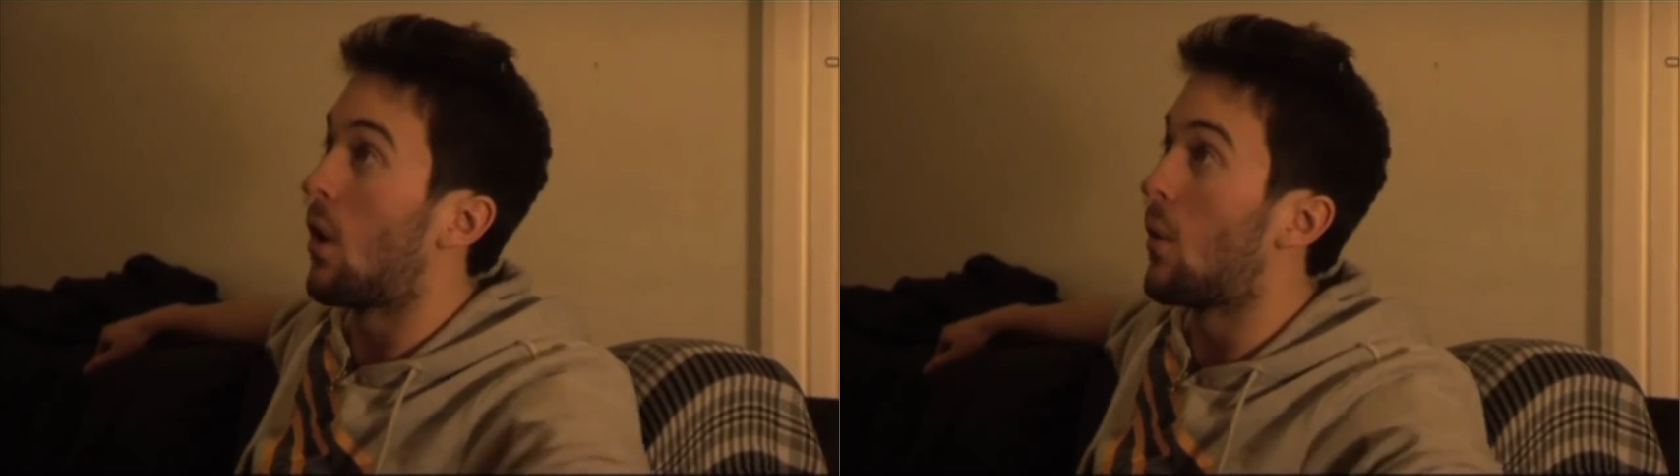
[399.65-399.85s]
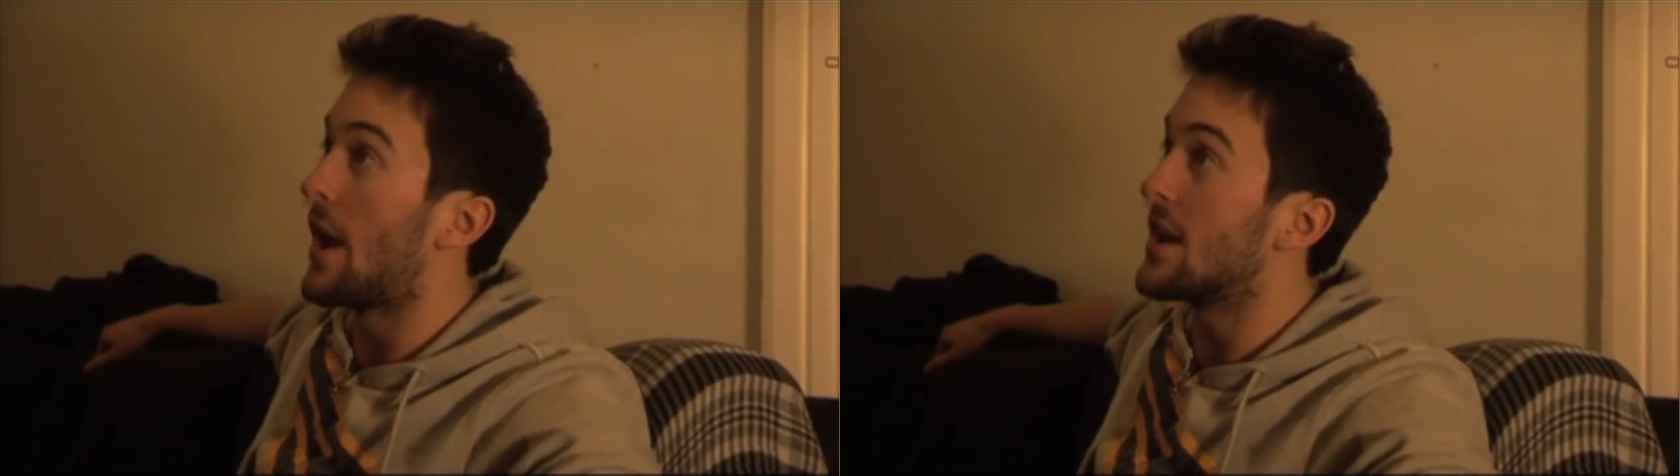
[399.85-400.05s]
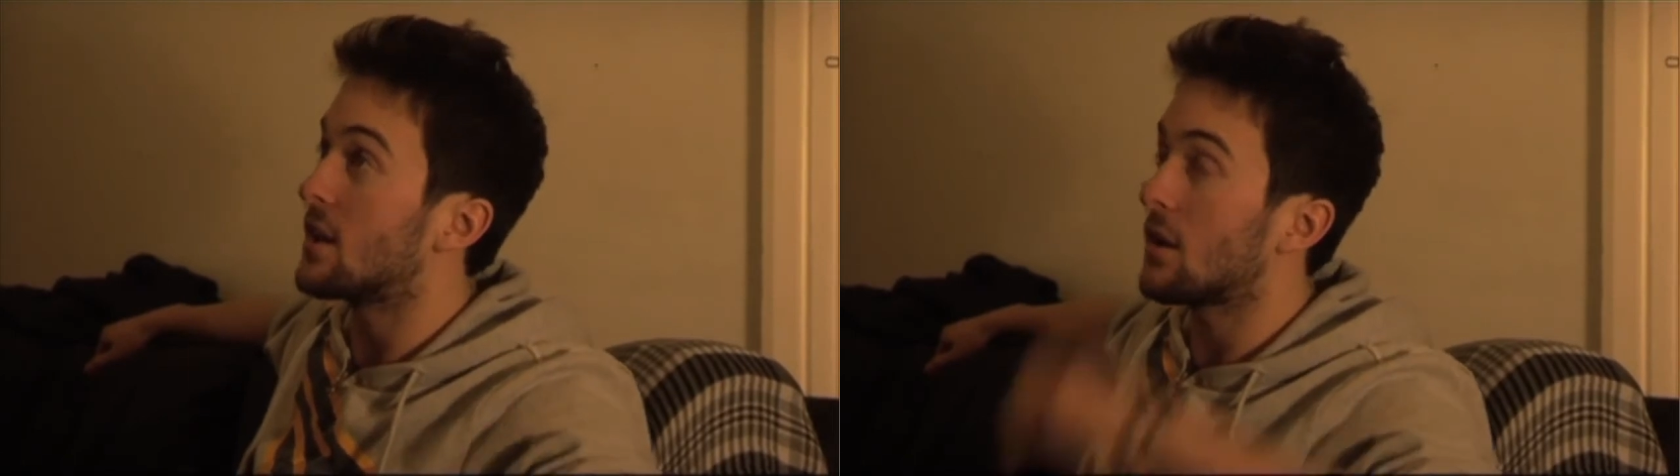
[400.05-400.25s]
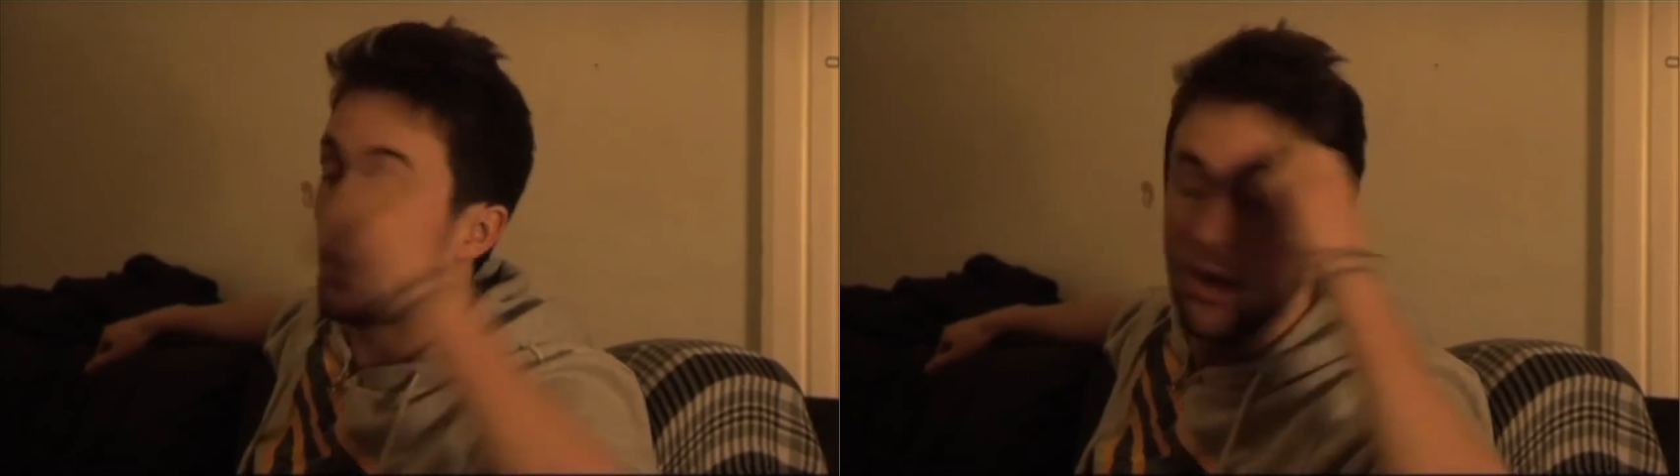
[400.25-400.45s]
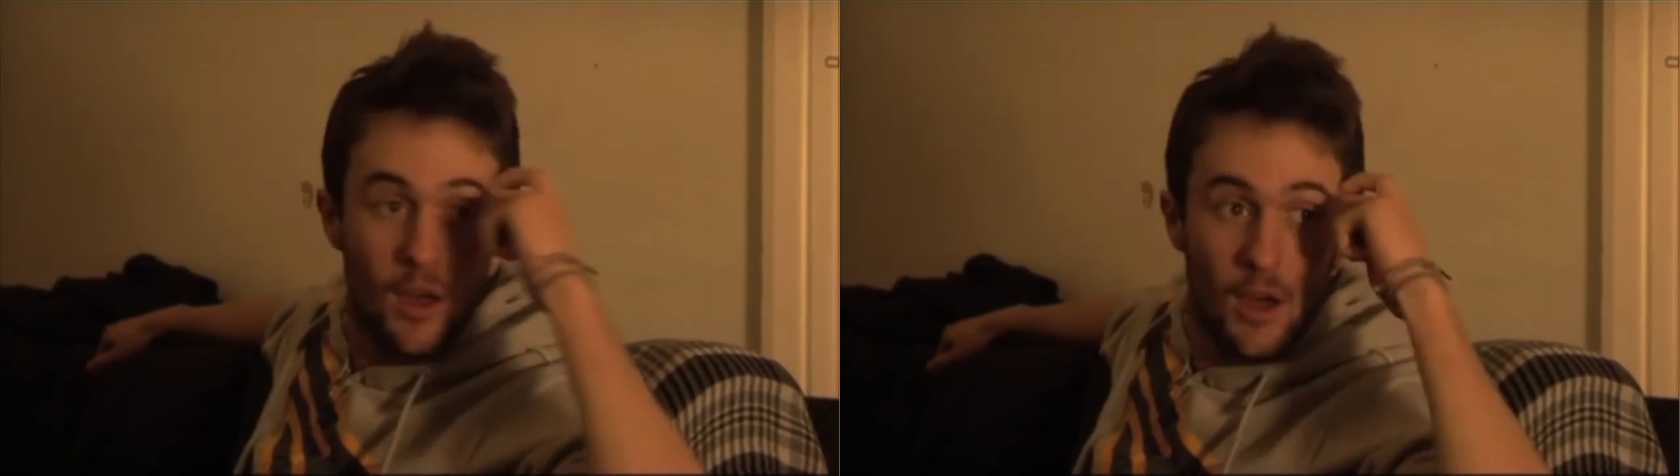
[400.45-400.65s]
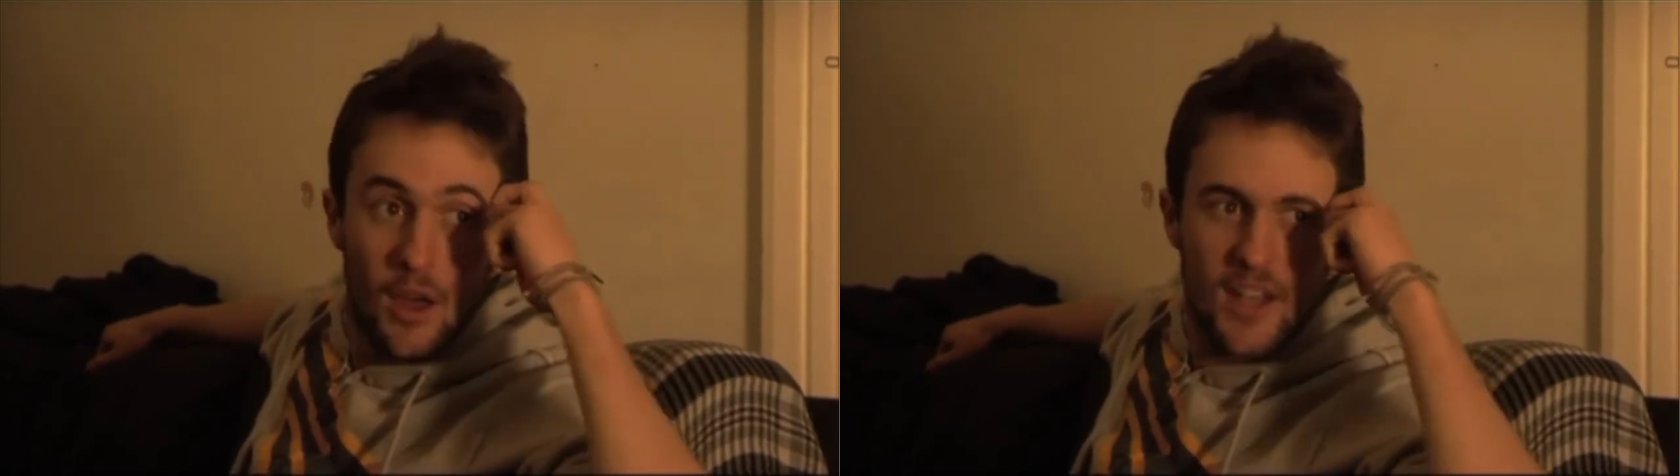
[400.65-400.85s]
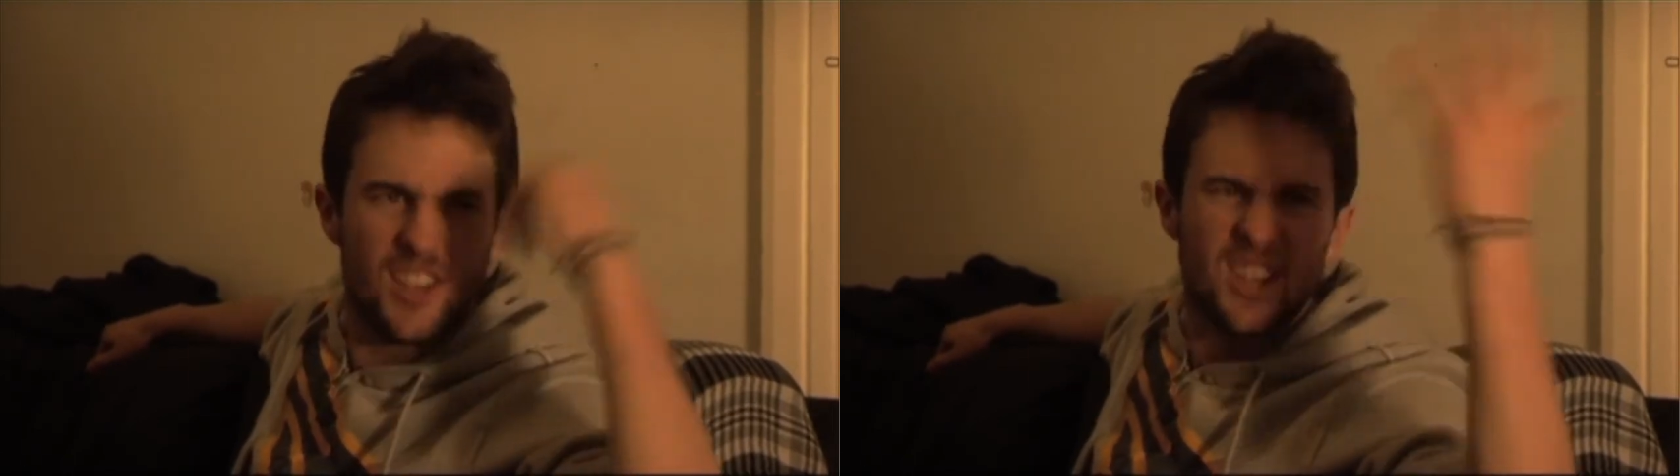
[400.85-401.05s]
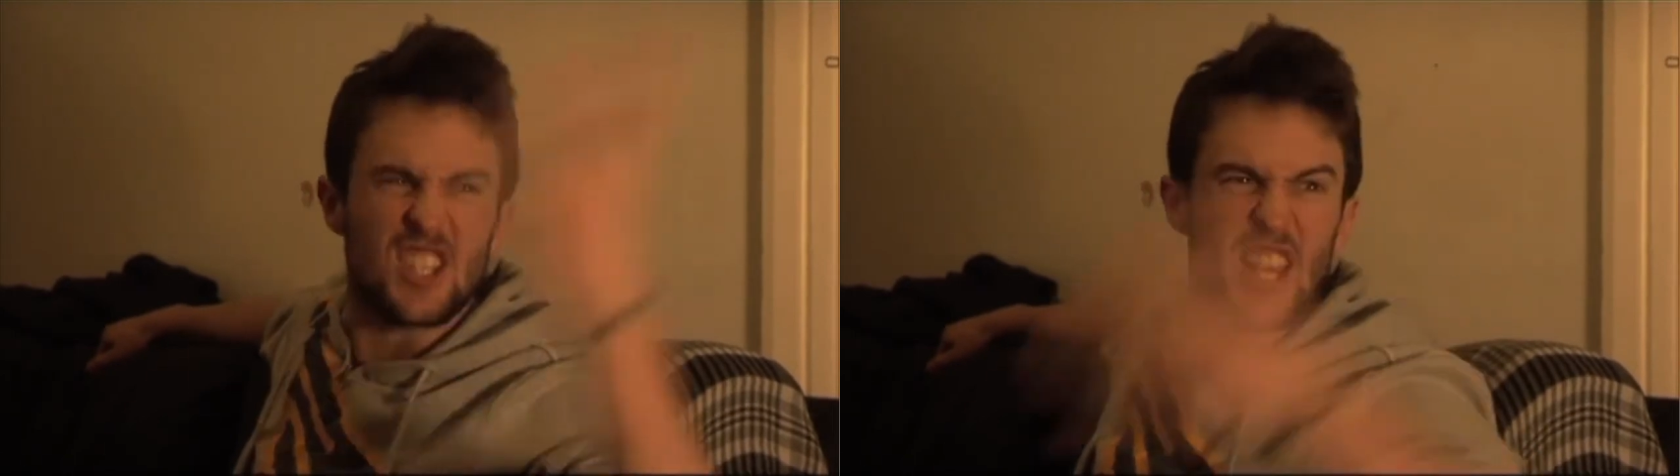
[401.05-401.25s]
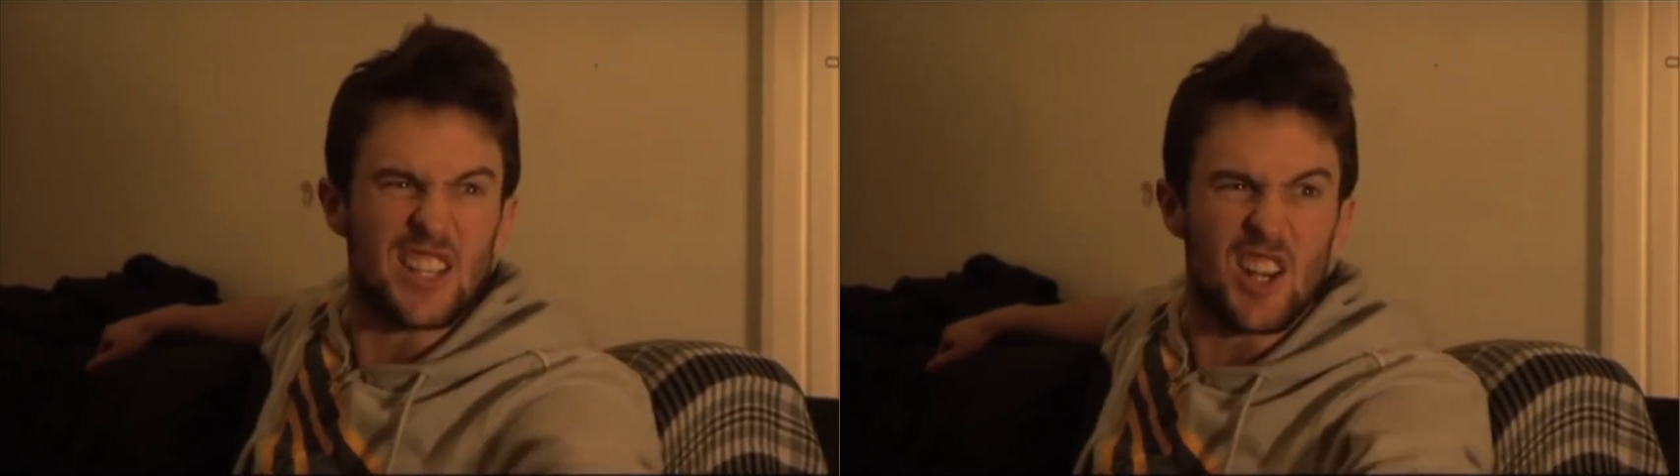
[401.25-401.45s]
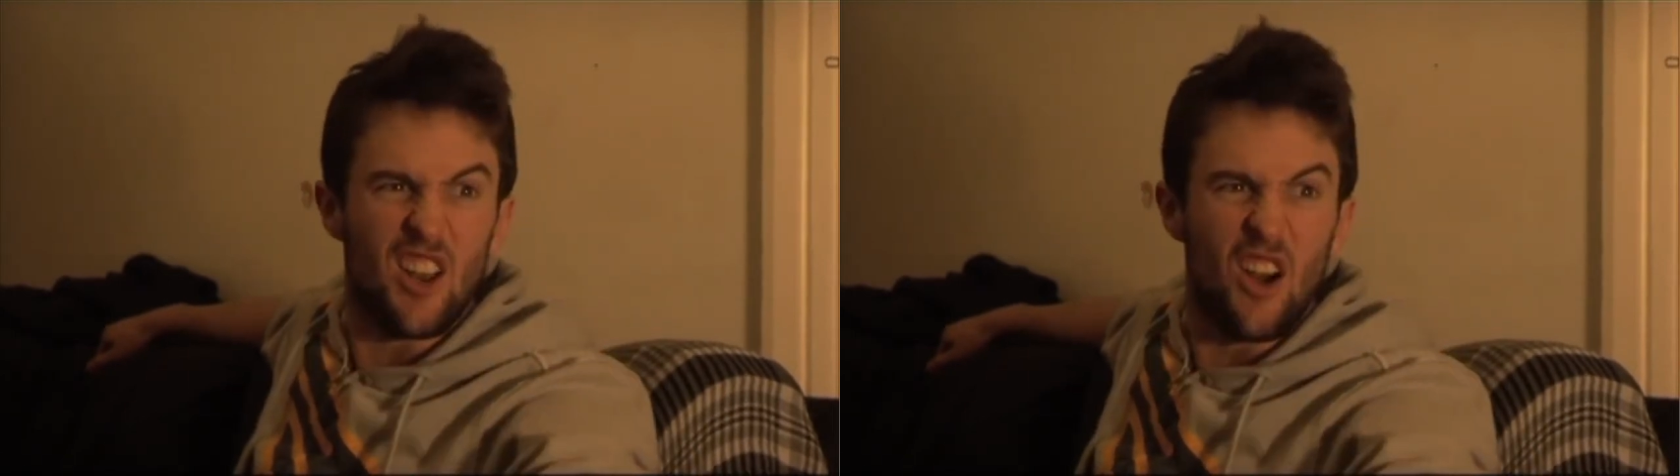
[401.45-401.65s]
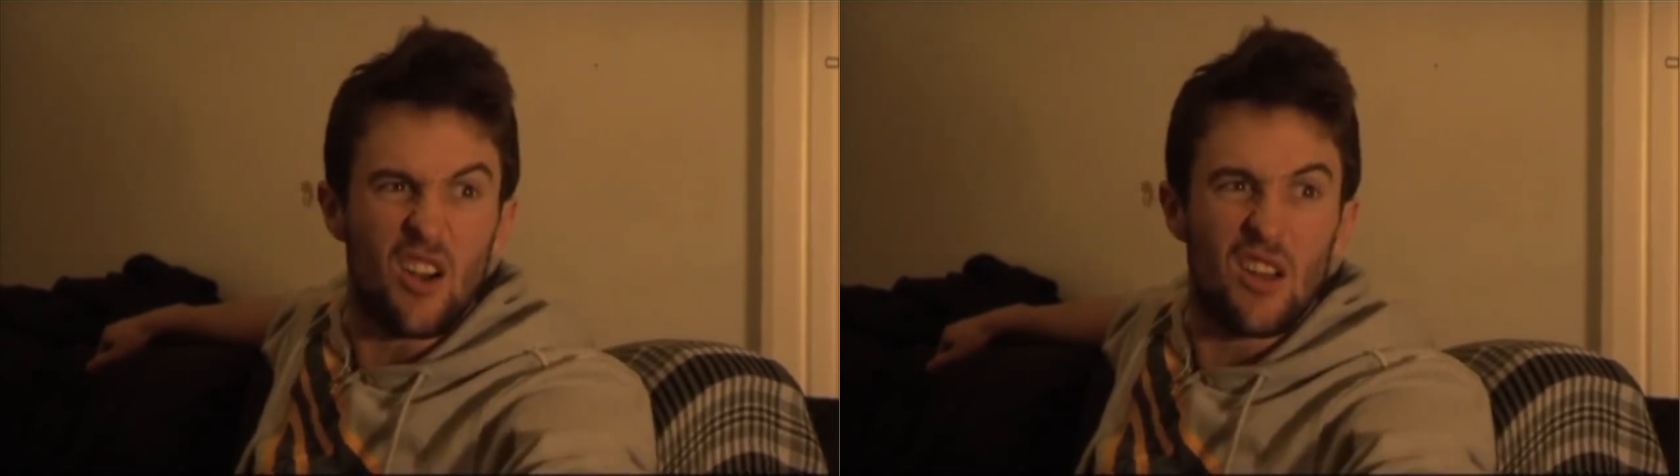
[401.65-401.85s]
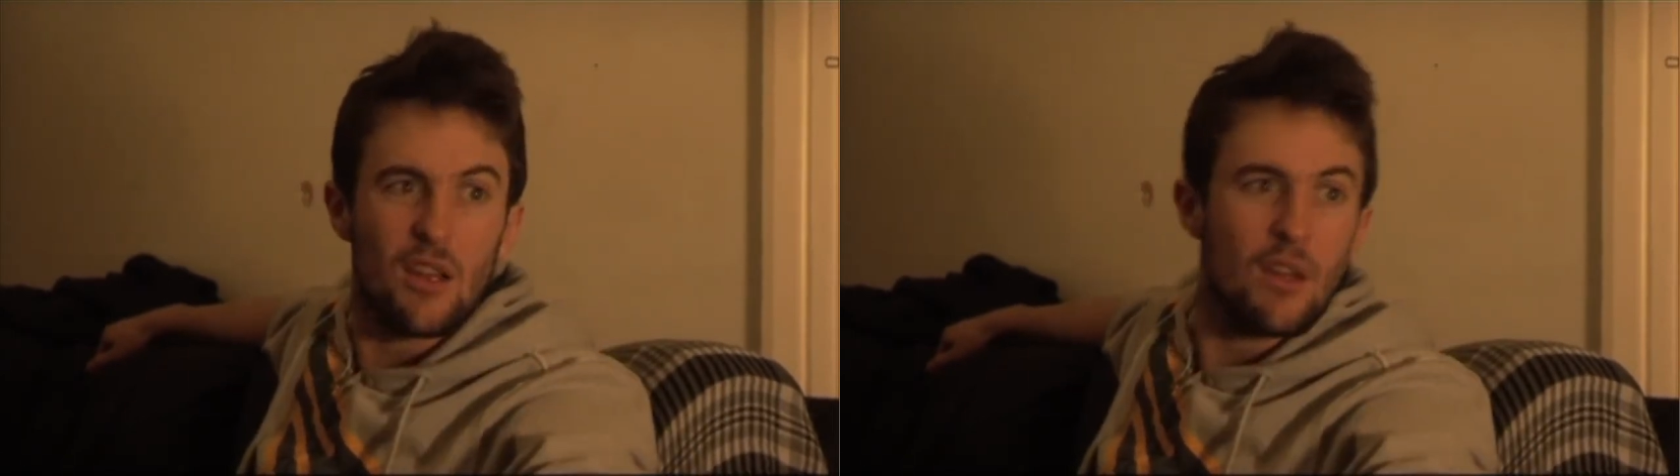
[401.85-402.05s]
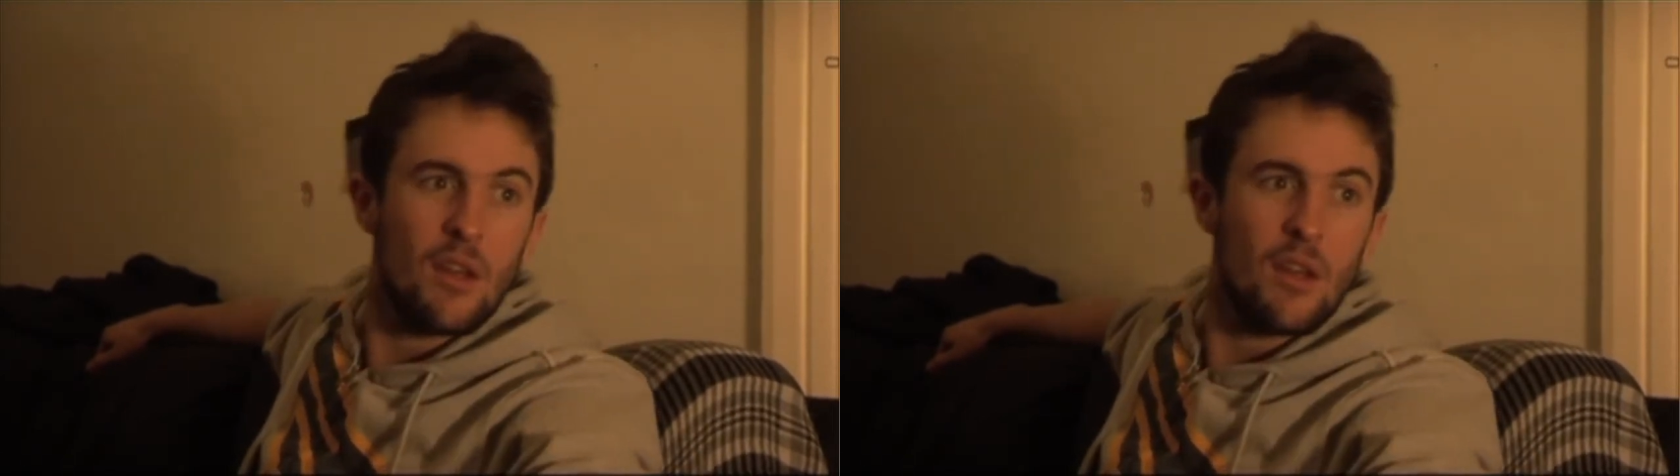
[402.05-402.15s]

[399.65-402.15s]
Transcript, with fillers: awake. It's like six o'clock.